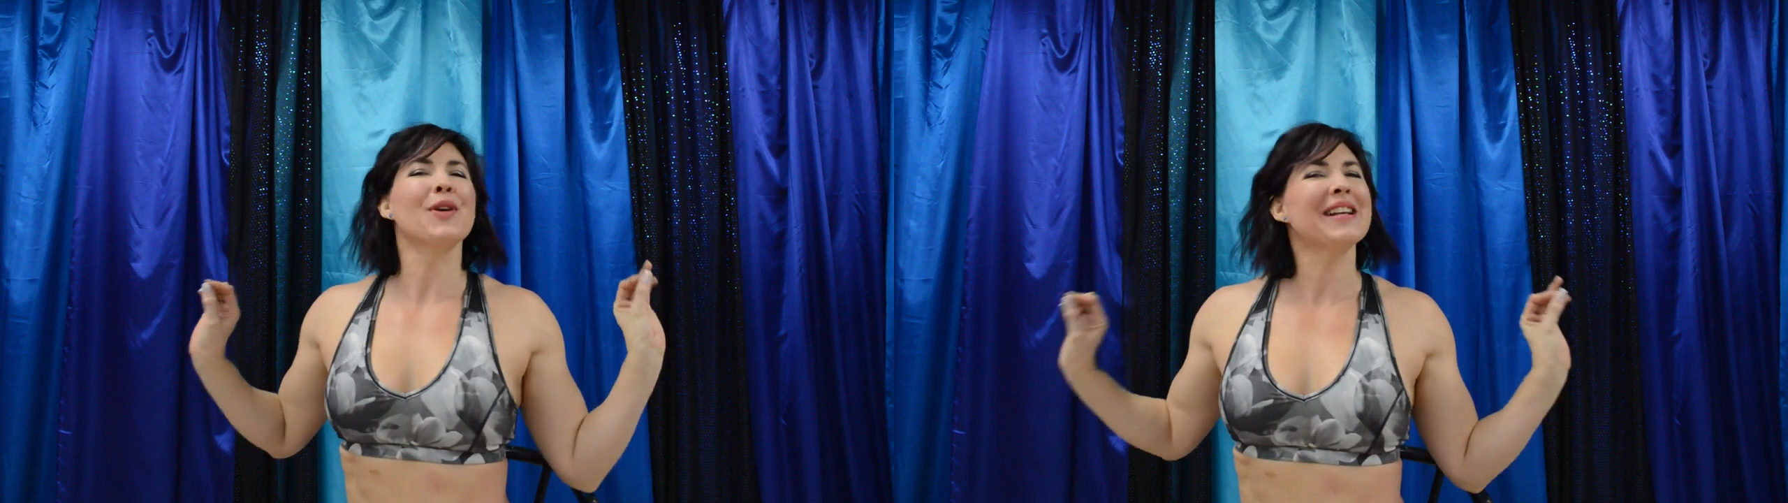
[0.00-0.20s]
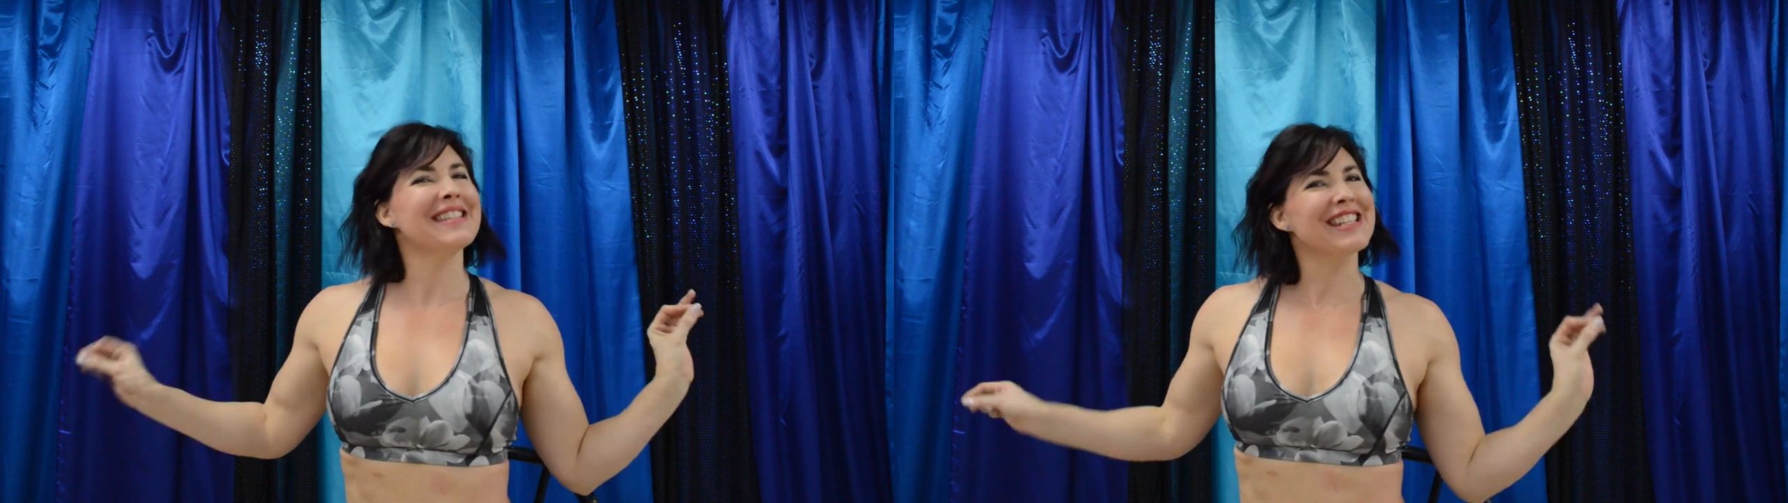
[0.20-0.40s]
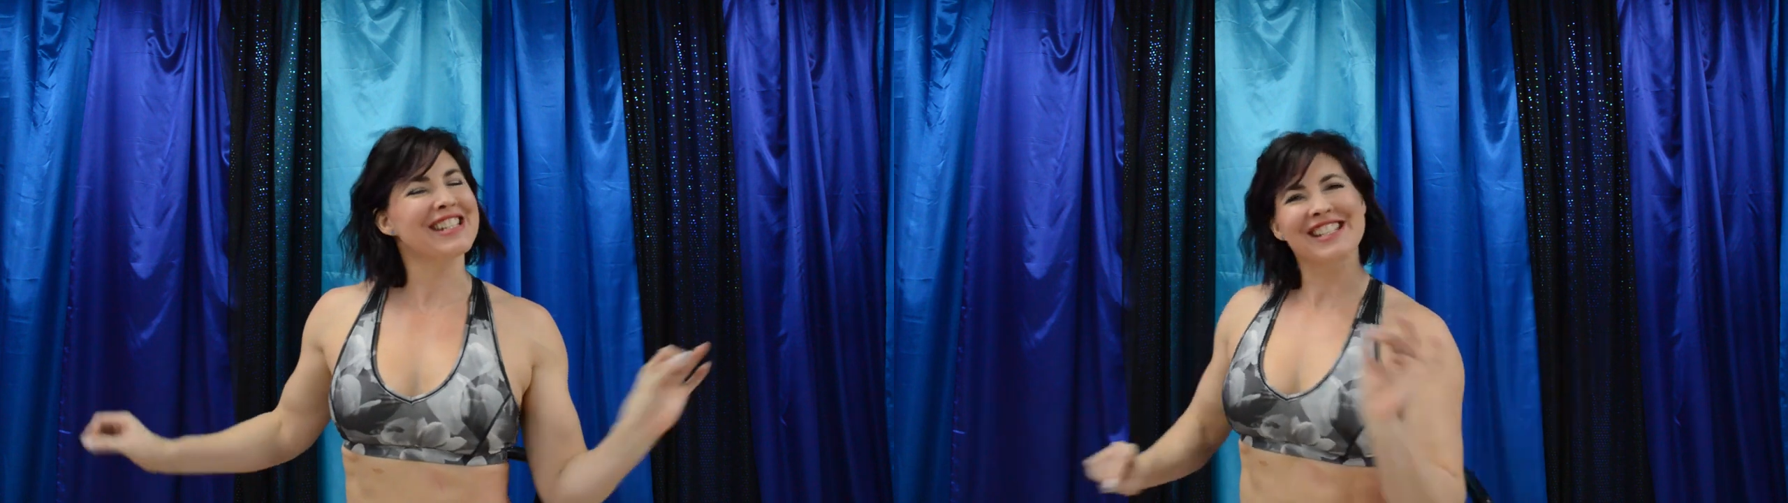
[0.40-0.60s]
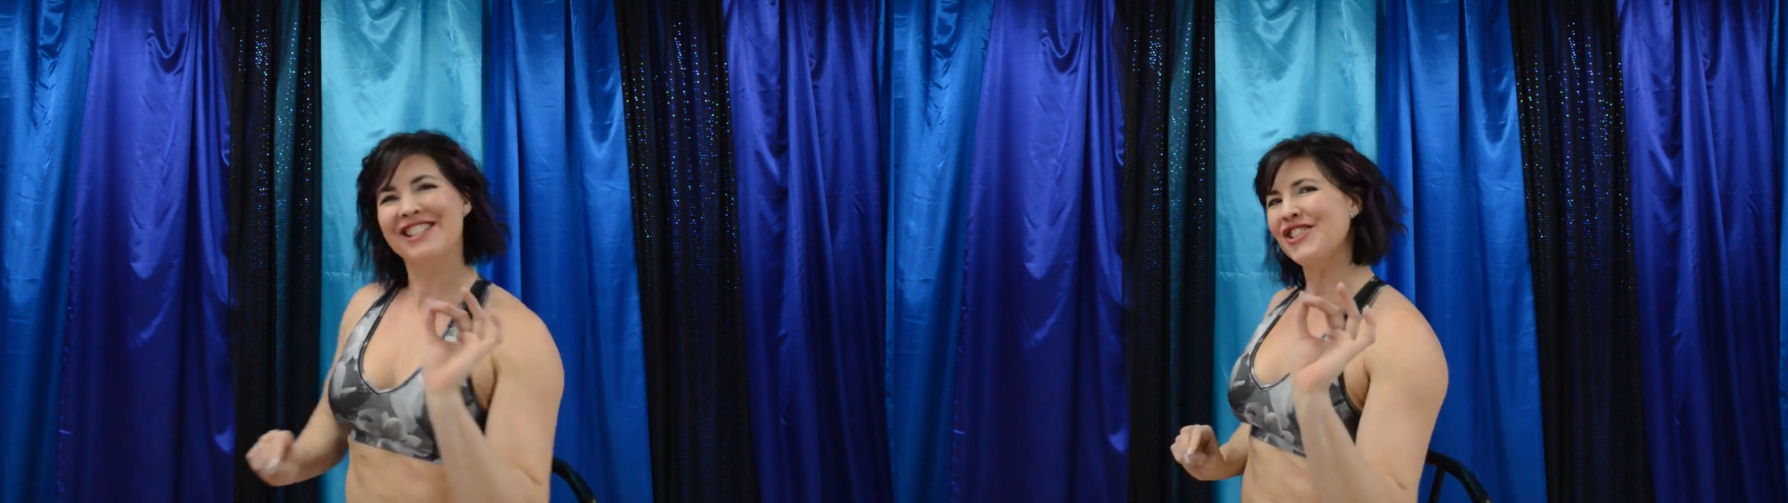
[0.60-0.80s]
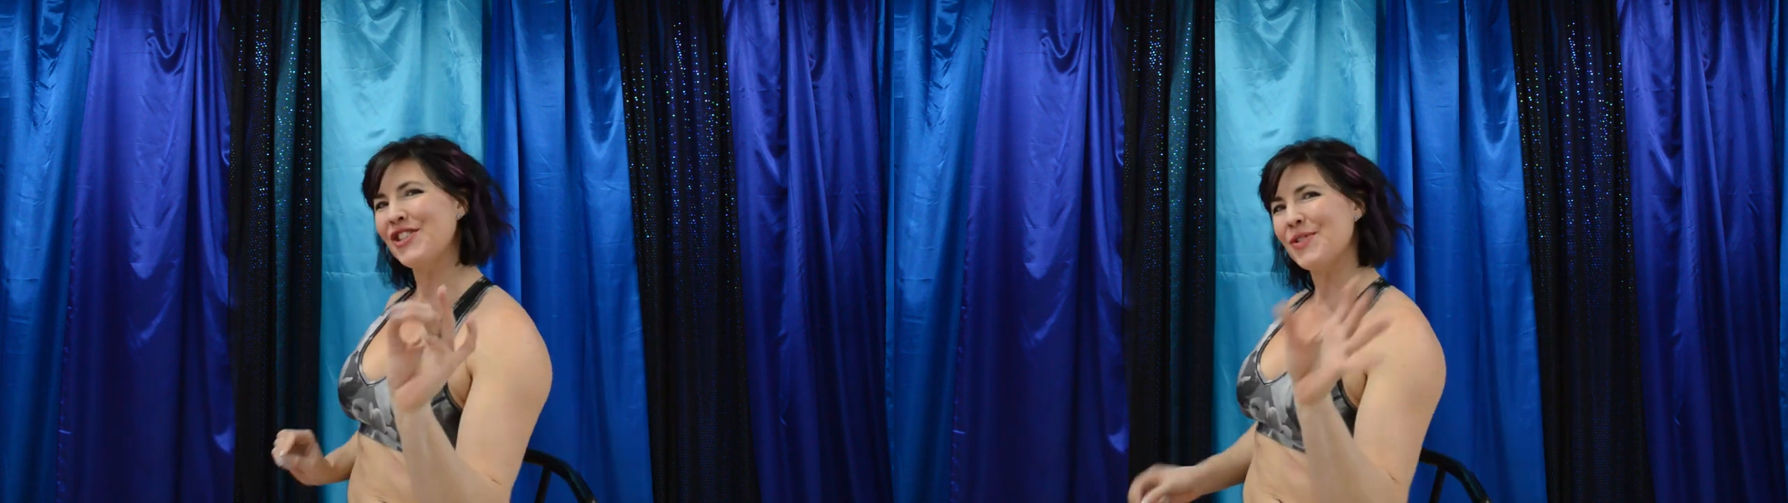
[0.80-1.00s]

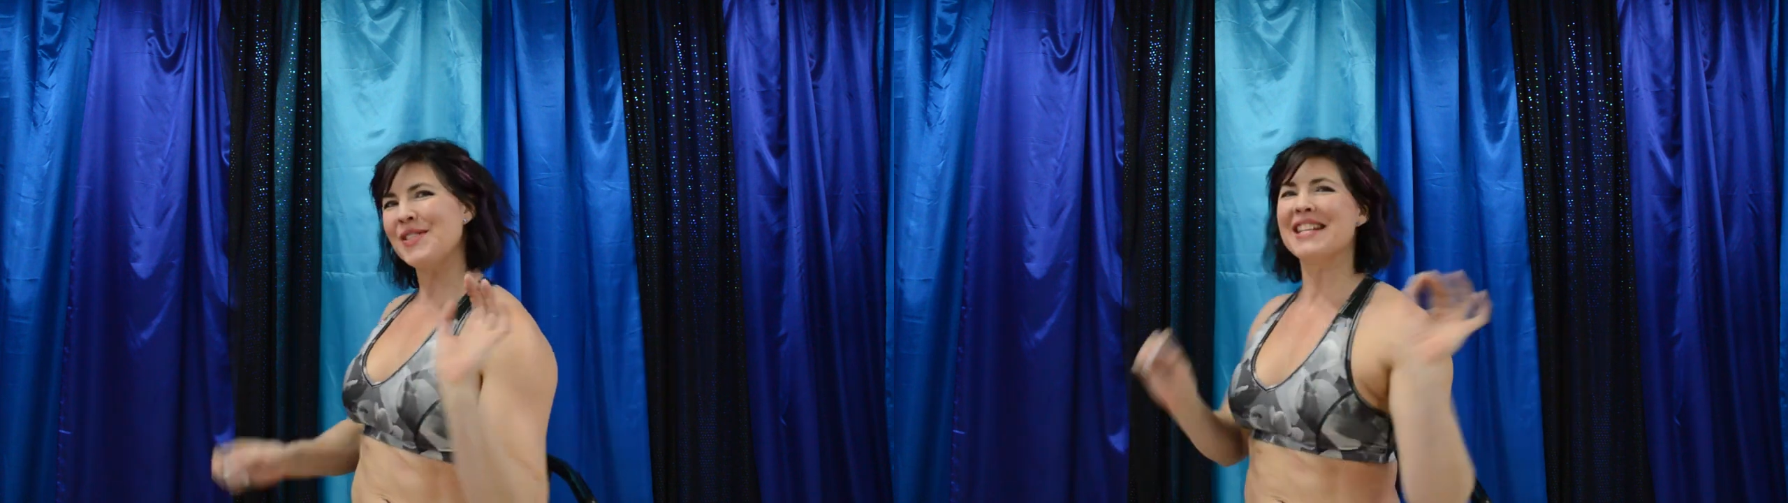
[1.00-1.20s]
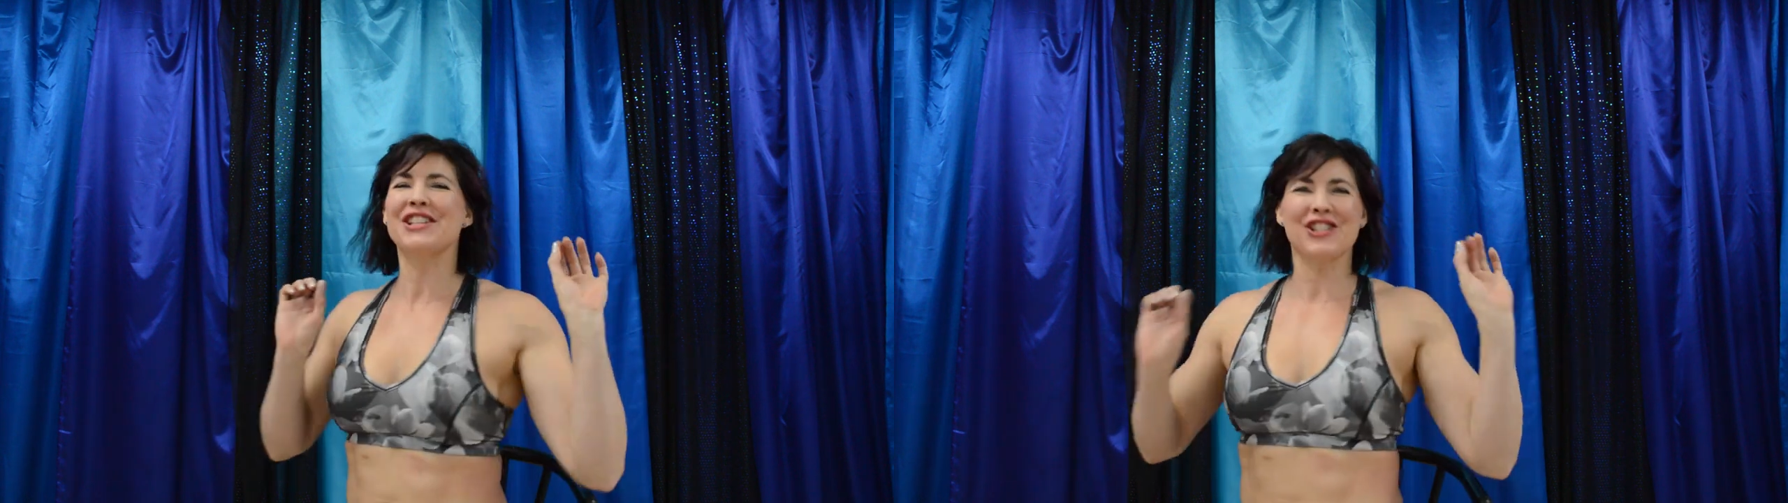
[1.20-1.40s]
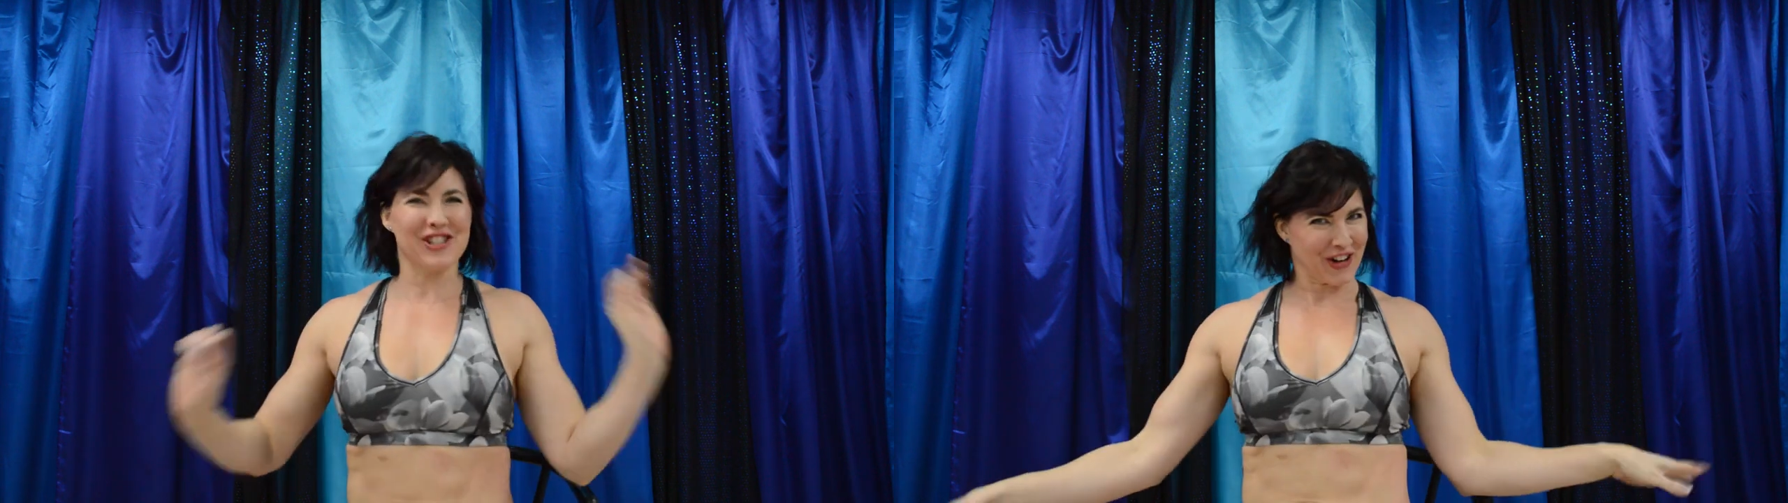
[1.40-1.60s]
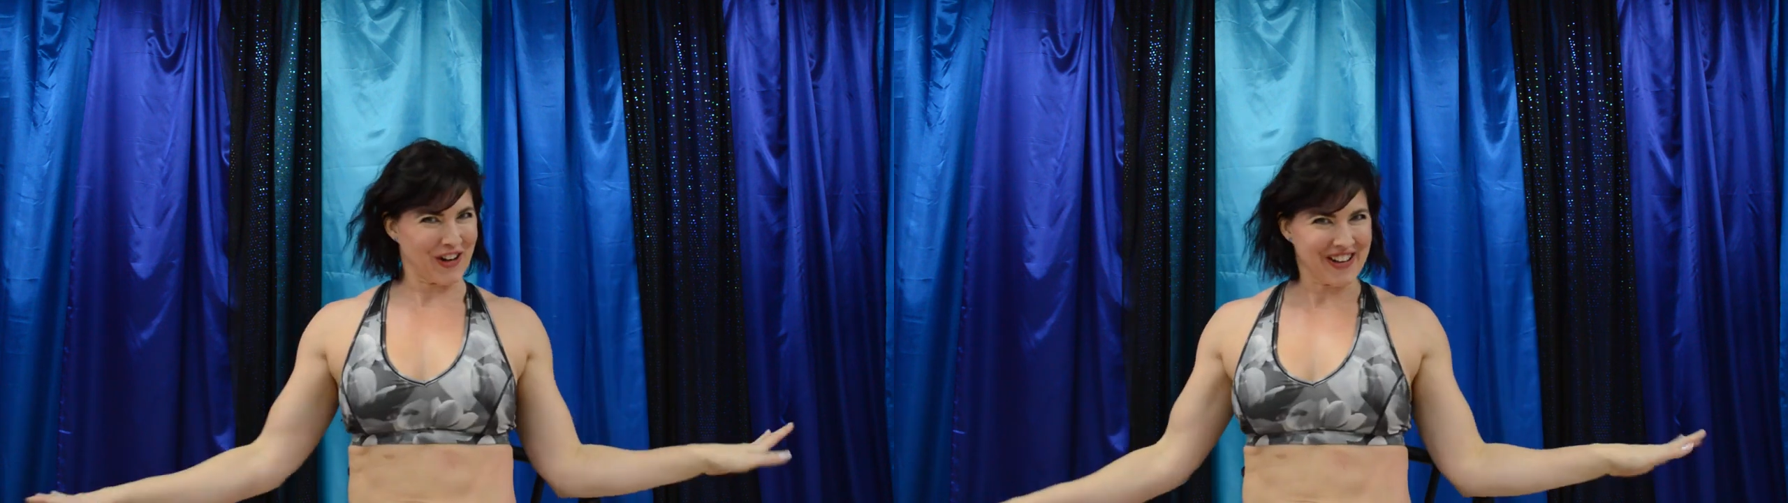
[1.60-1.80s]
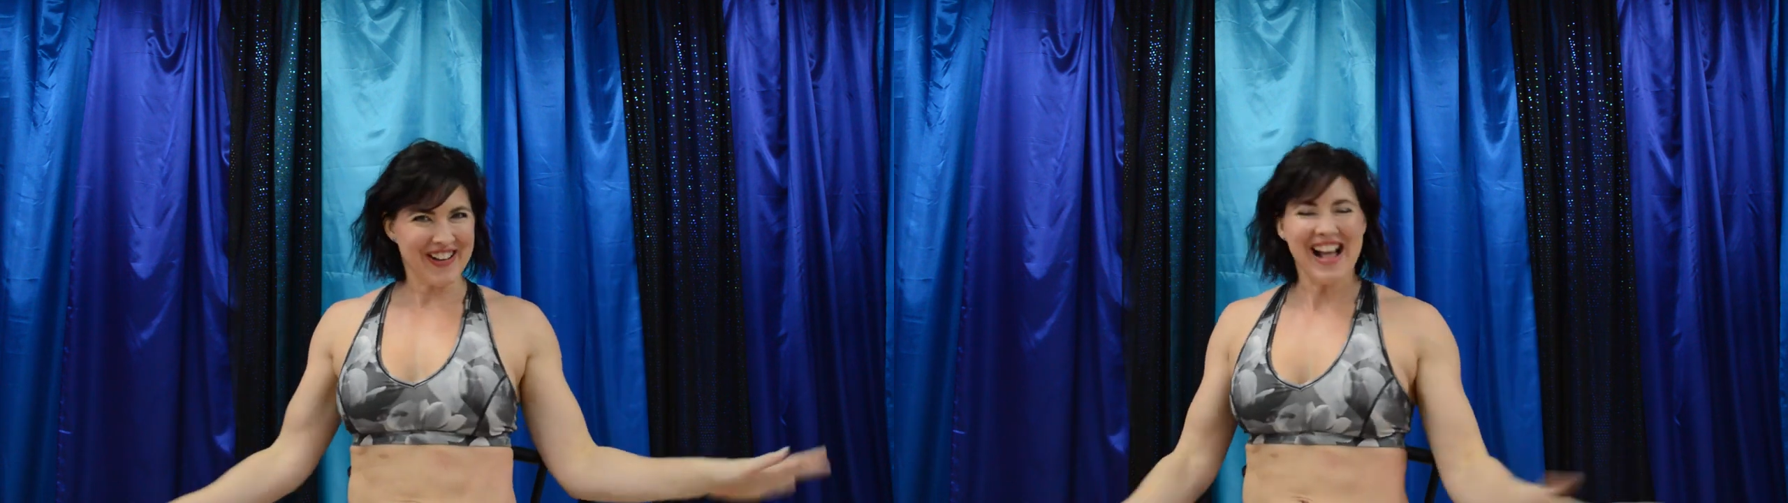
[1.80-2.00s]
Transitions Tuesday
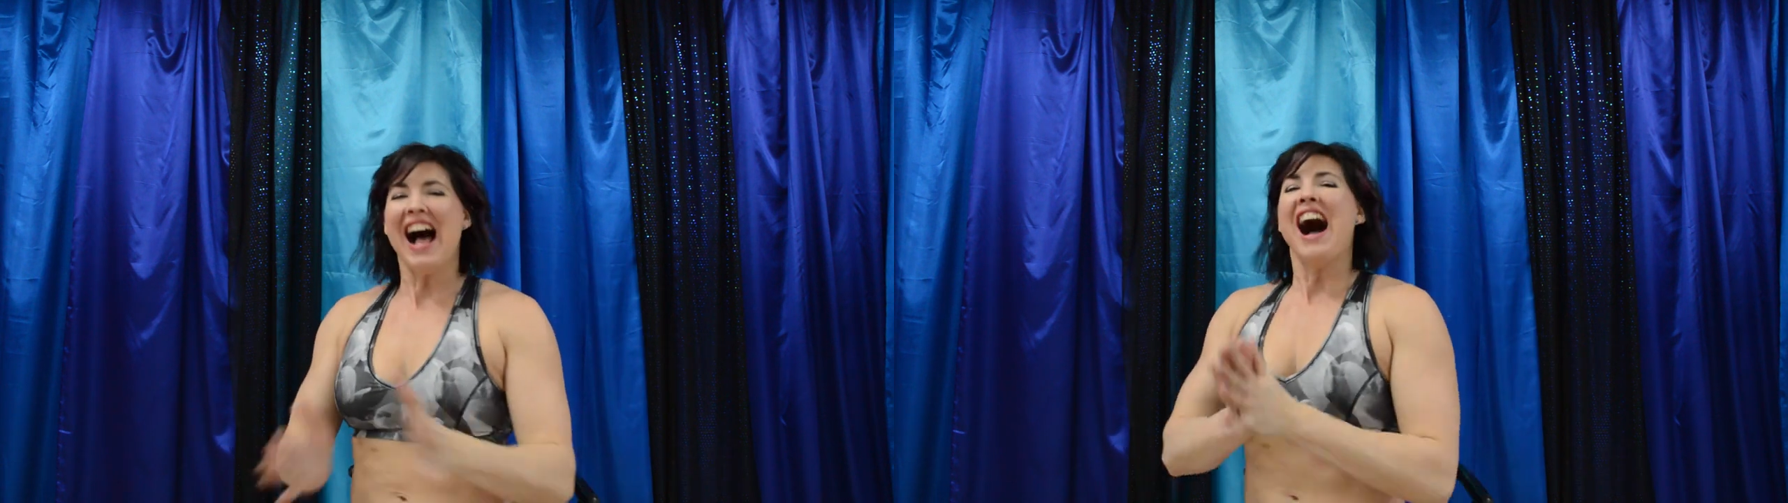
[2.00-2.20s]
tutorial.